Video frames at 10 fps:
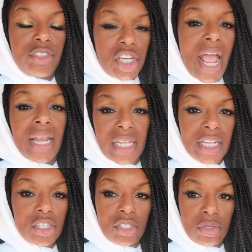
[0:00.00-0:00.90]

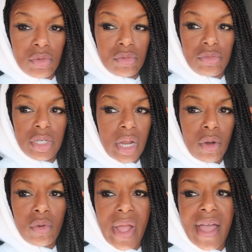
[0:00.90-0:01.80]
challenged, who
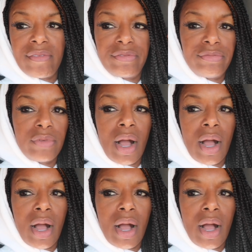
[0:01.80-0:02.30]
have